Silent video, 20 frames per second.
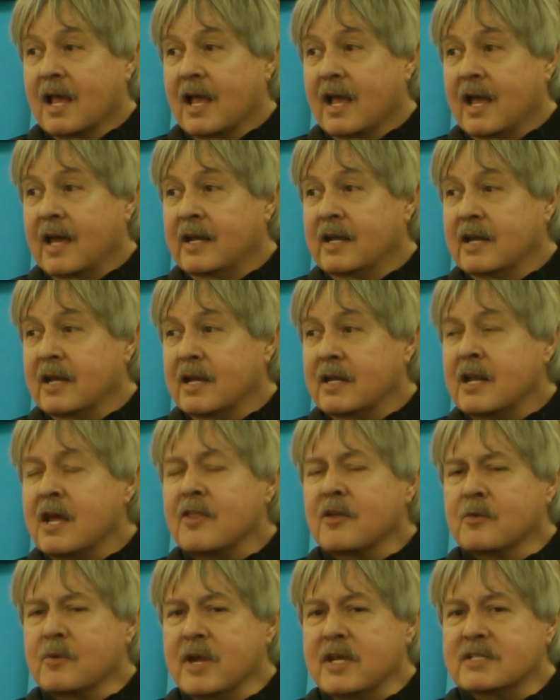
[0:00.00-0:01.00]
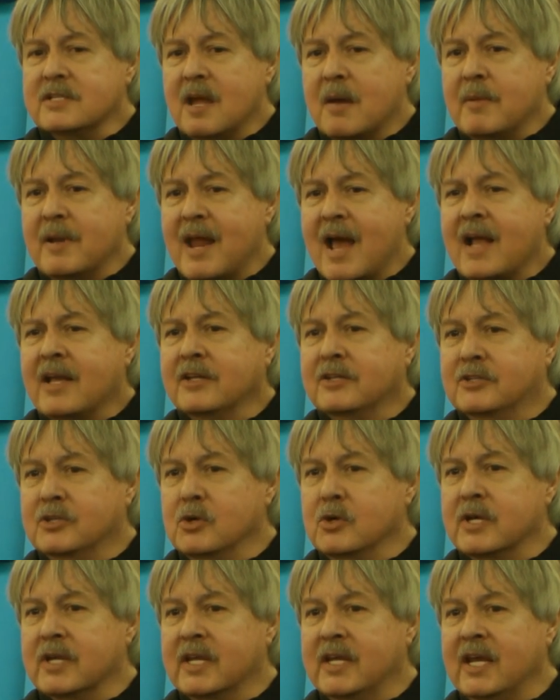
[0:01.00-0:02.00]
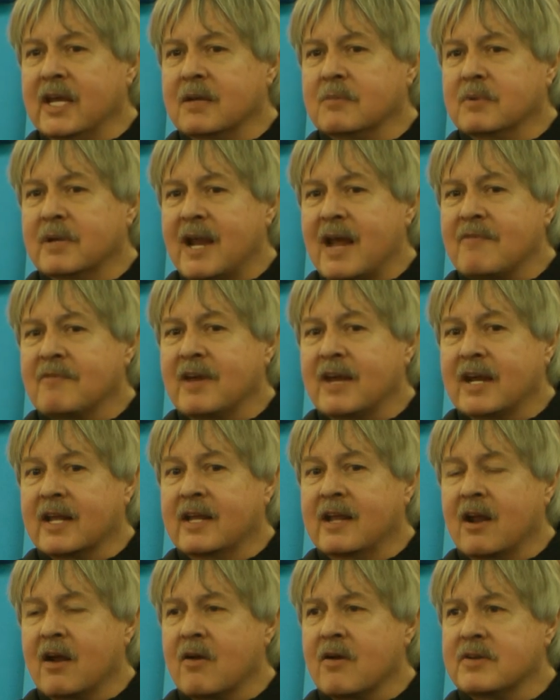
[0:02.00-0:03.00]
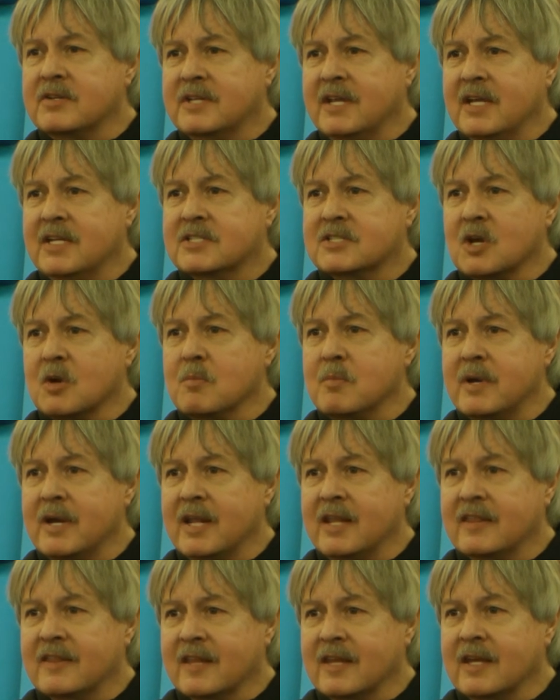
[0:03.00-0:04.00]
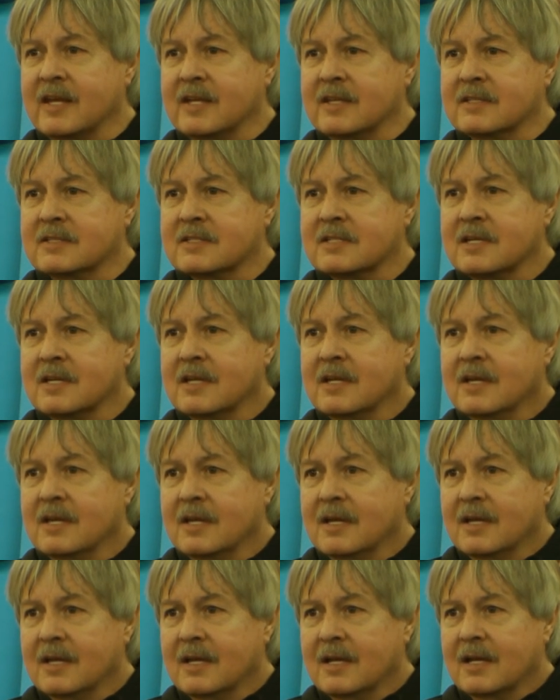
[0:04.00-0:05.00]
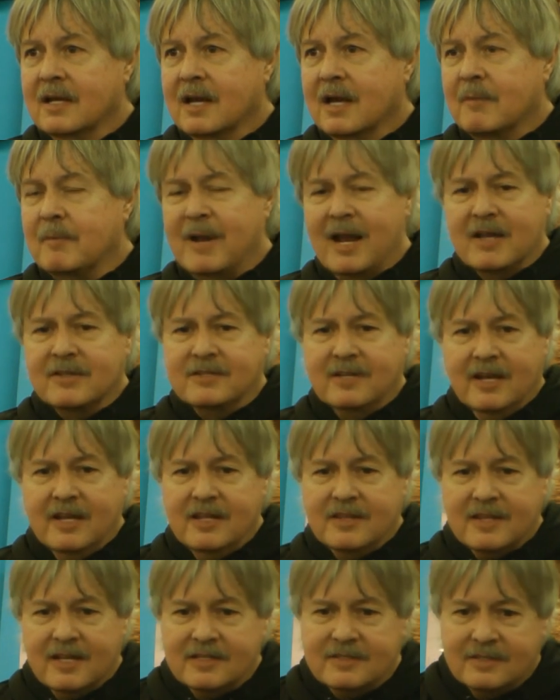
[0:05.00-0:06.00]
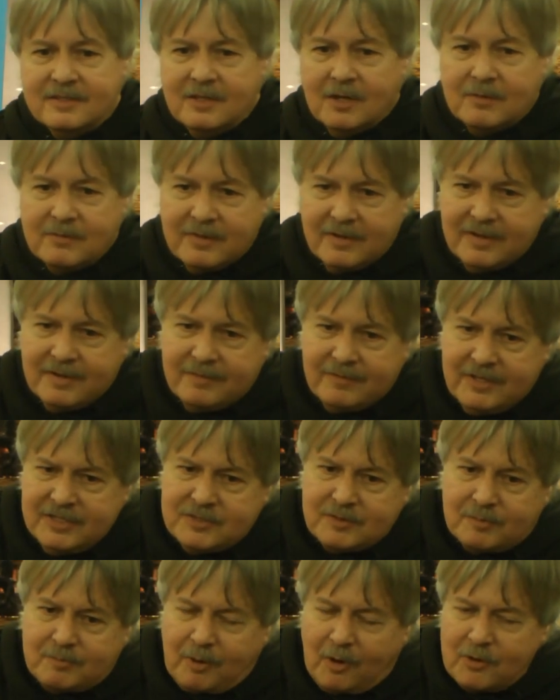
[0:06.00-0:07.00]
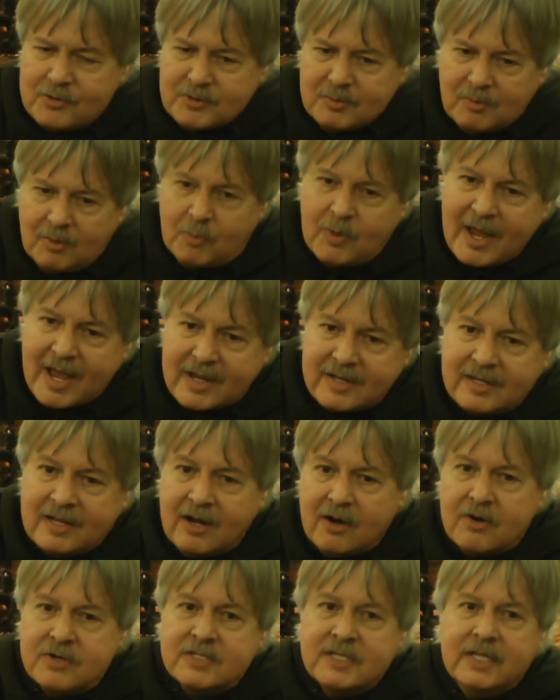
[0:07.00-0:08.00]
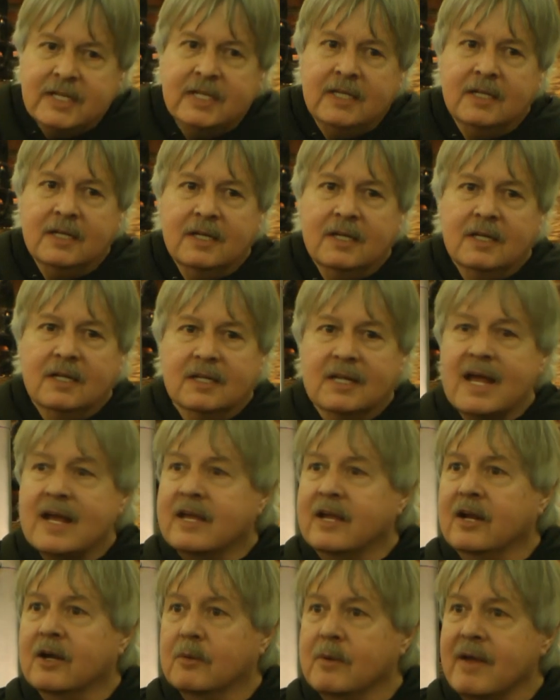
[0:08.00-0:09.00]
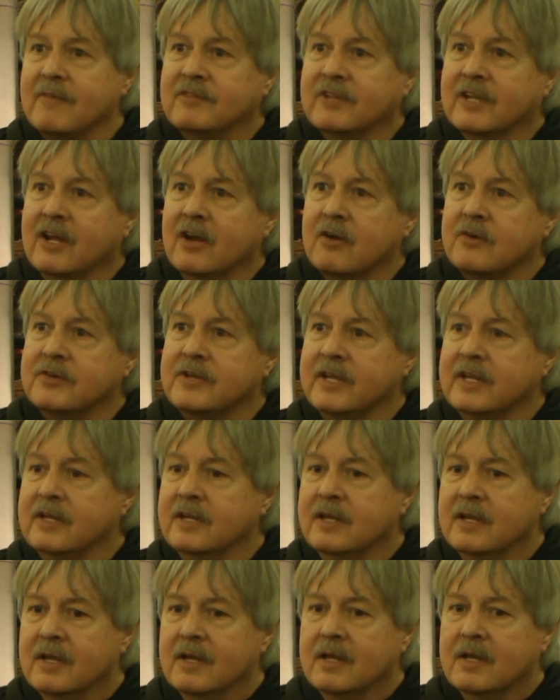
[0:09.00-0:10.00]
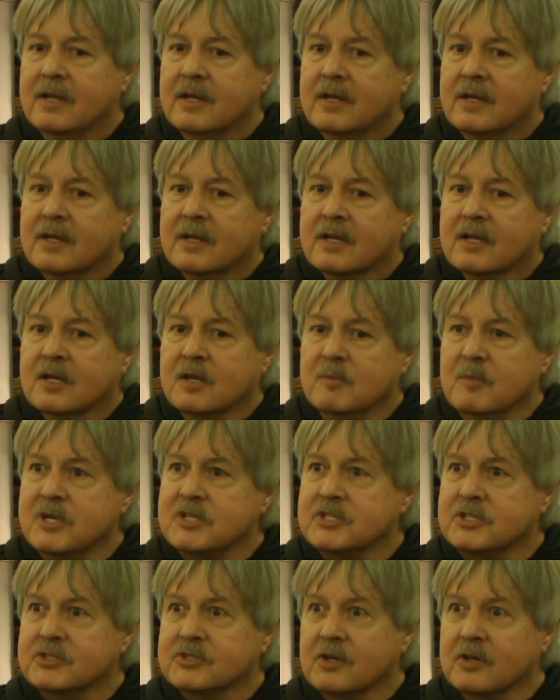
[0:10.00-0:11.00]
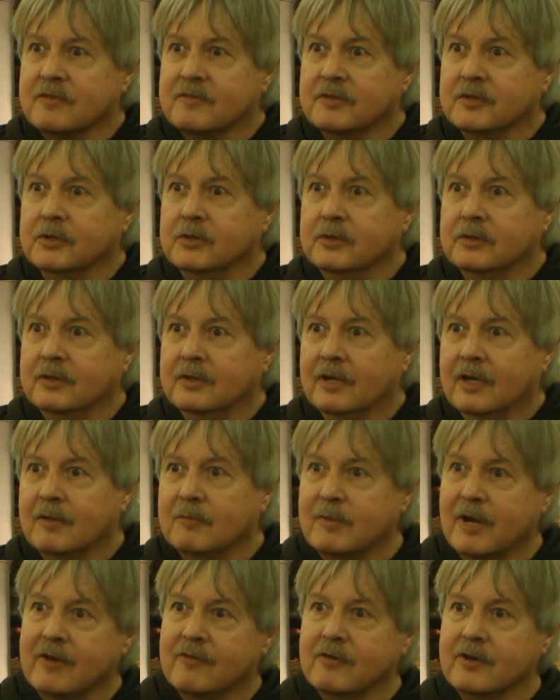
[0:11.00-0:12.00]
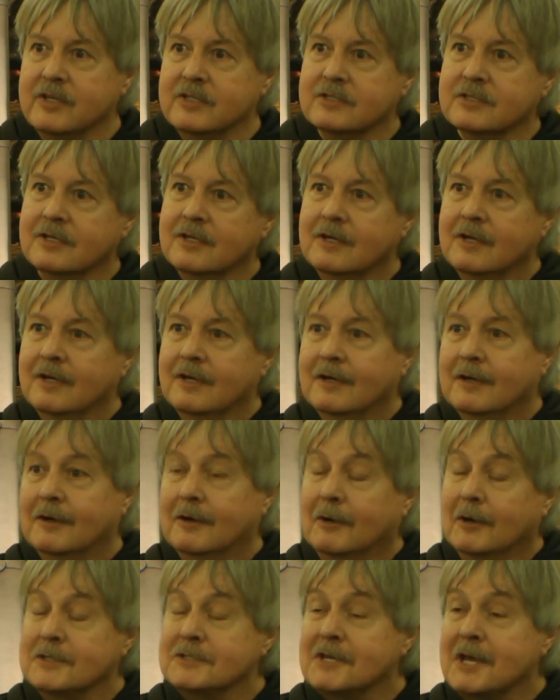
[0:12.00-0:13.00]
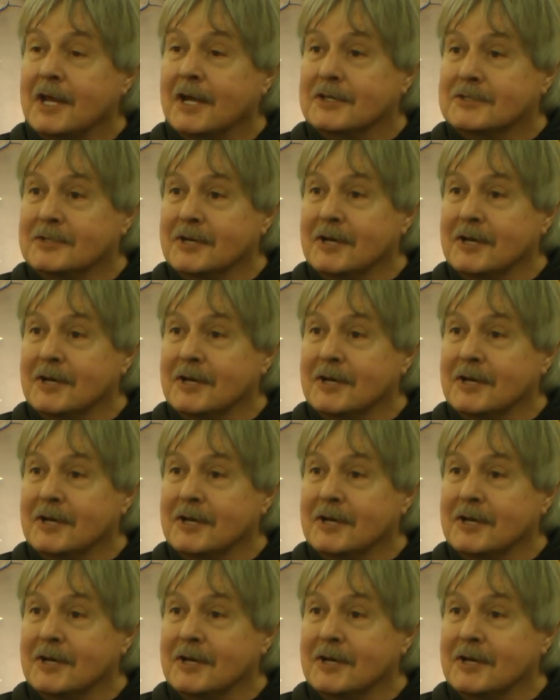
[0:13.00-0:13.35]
And another reason, I mean, I could do it again, but I've got to guarantee so many things. I mean, I'll tell you things that these are personal, but we had to guarantee, like here, we have to guarantee commissions on food and beverage. Well, it's kind of